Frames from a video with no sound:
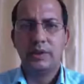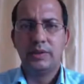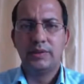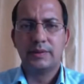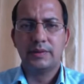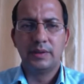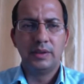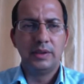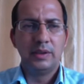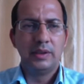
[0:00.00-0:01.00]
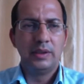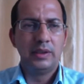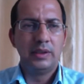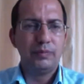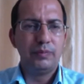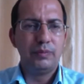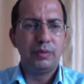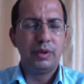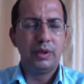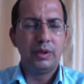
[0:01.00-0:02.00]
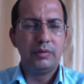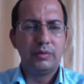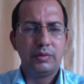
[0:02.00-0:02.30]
with us. Let me pull out.